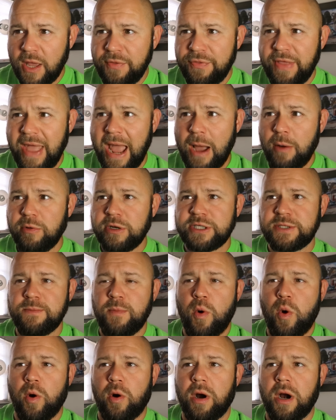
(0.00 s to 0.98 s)
that was
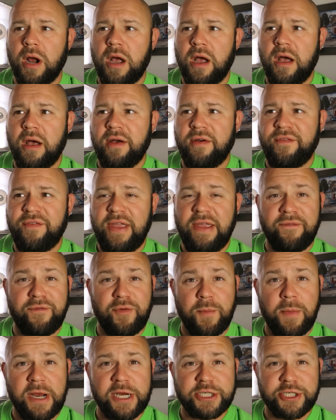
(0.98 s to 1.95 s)
more of
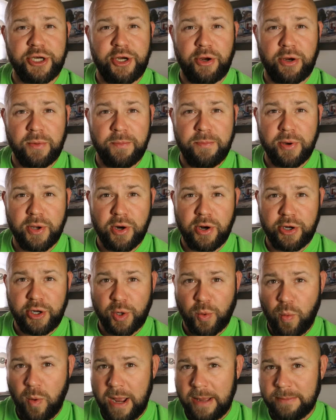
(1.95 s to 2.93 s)
information you could put on
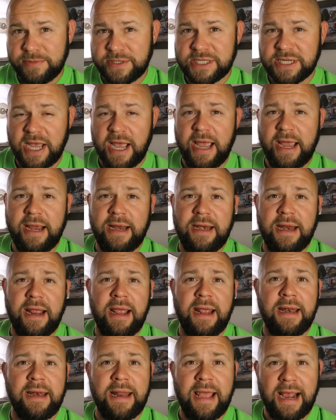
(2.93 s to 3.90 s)
your website
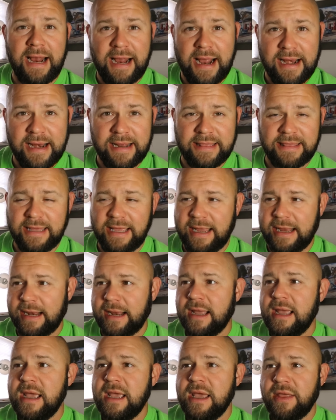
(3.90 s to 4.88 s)
and that kind of
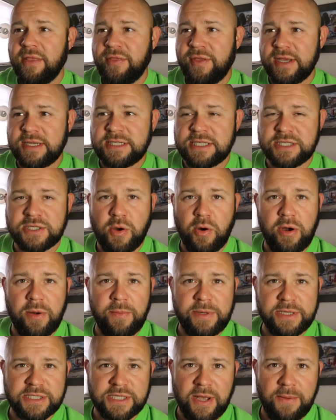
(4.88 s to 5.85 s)
thing. This is going
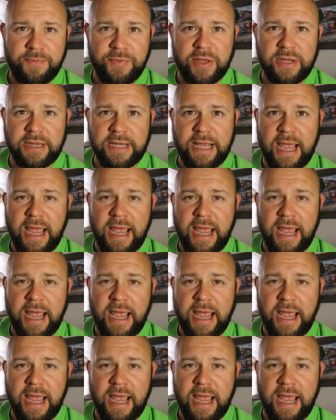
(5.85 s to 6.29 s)
to be something